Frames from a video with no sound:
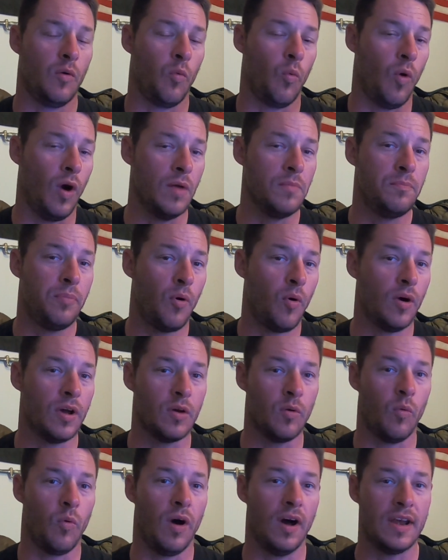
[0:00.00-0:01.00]

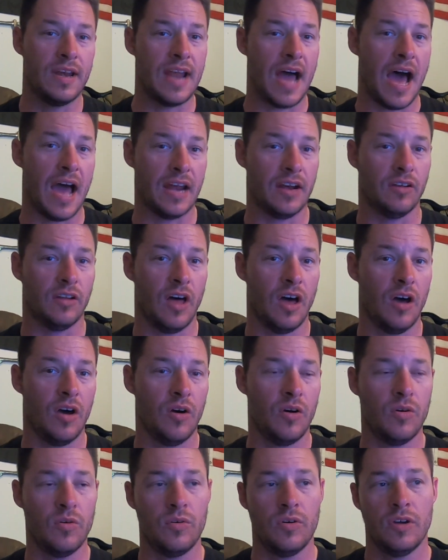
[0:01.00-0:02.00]
1.19
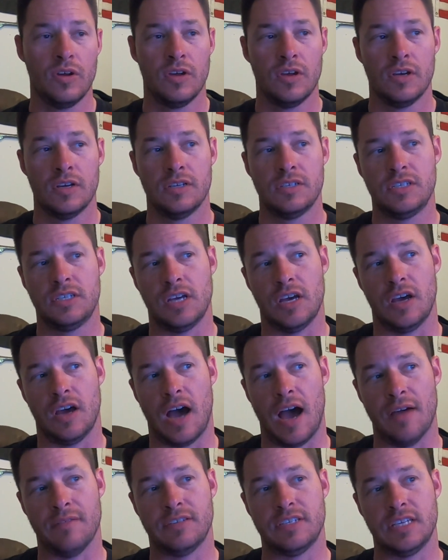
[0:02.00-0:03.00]
low
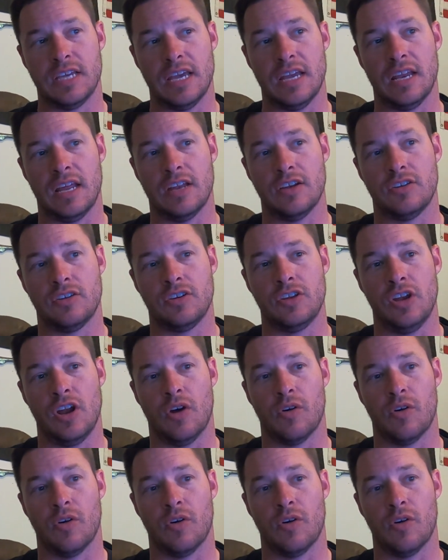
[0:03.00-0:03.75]
to, I've seen it,